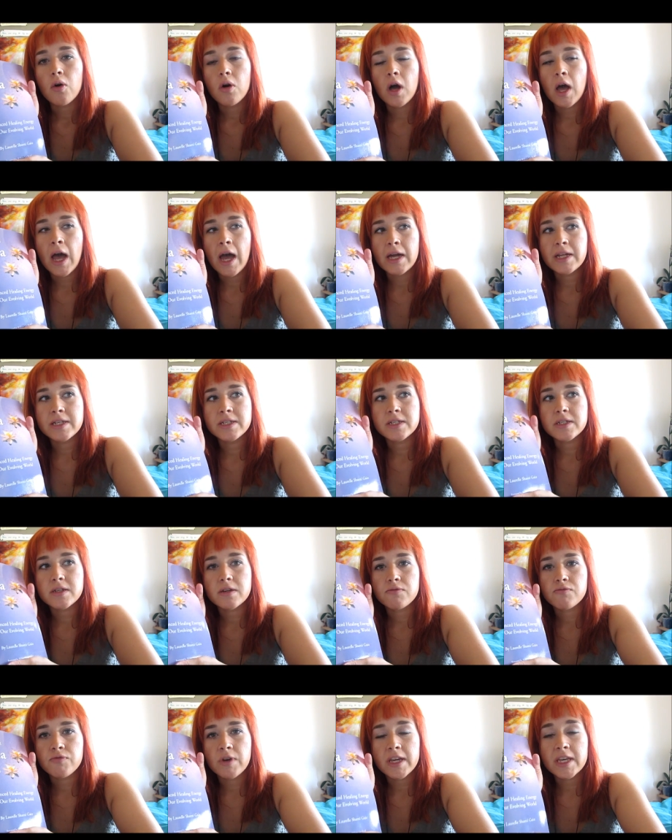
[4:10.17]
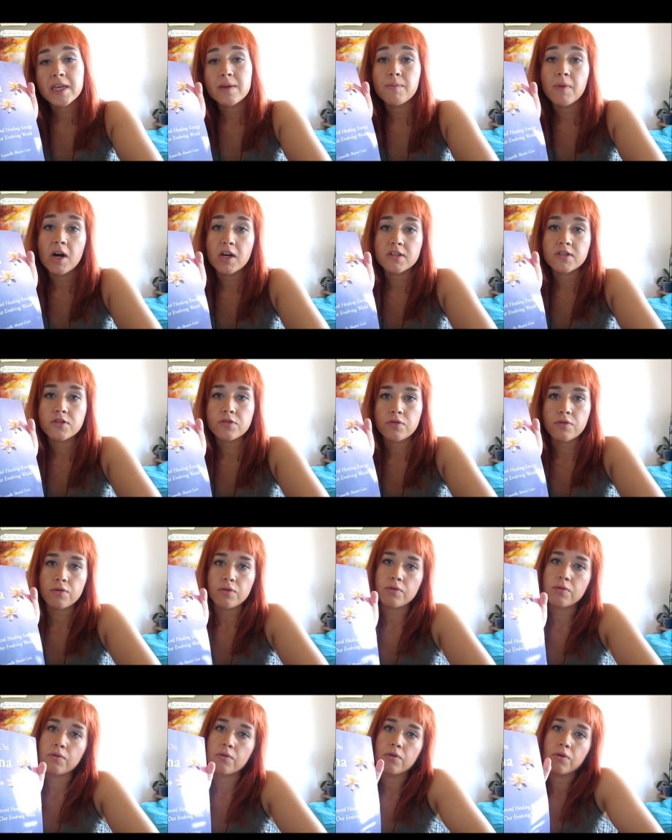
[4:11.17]
and Reiki master
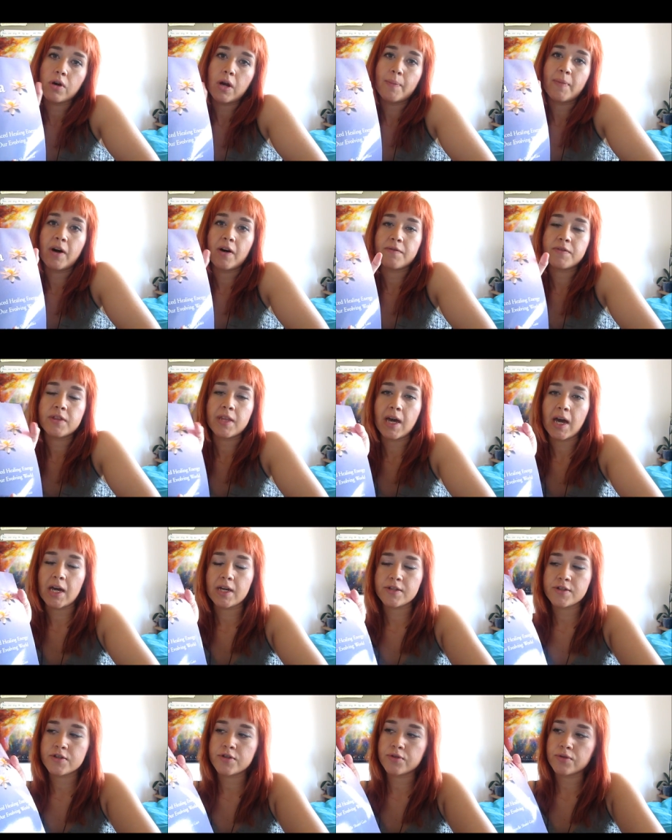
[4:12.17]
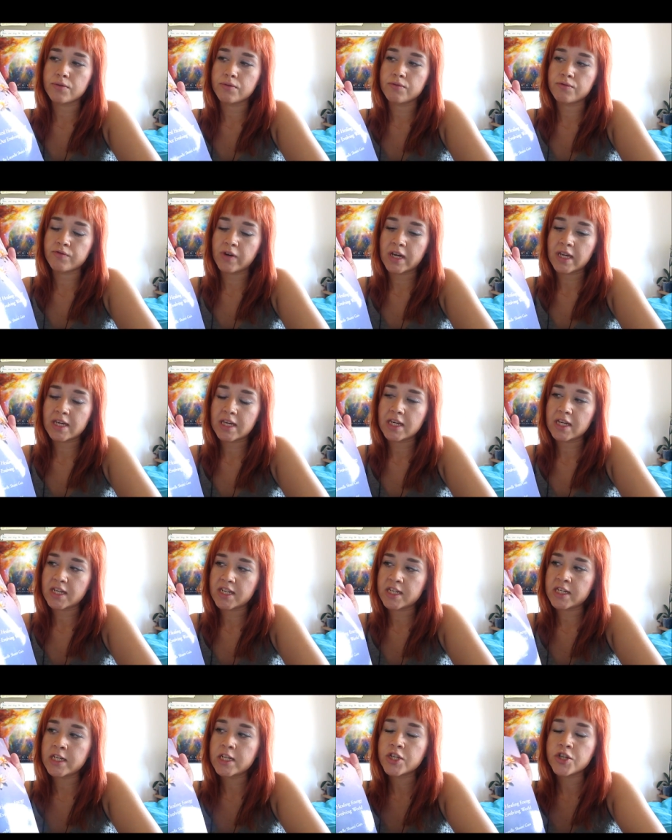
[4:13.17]
or above that to Reiki
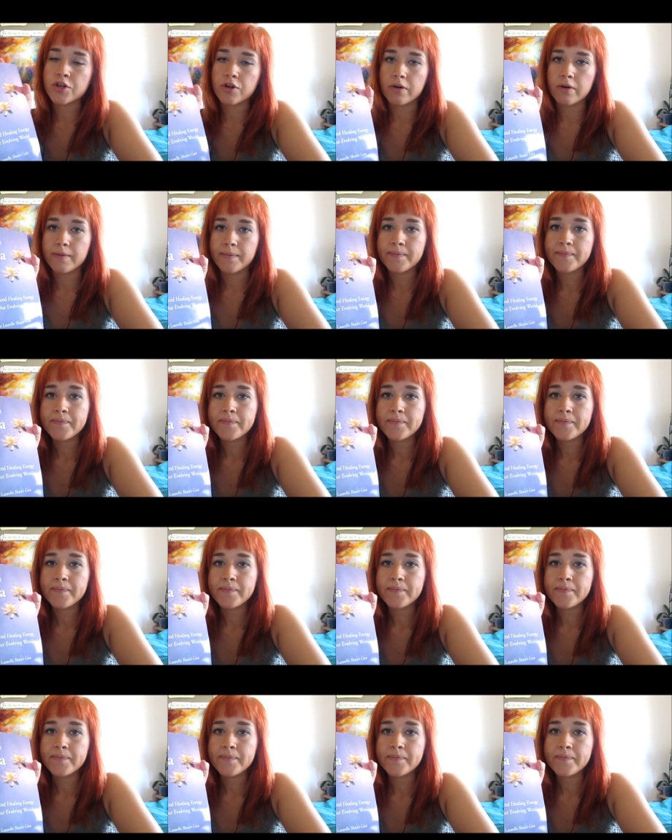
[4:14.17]
teacher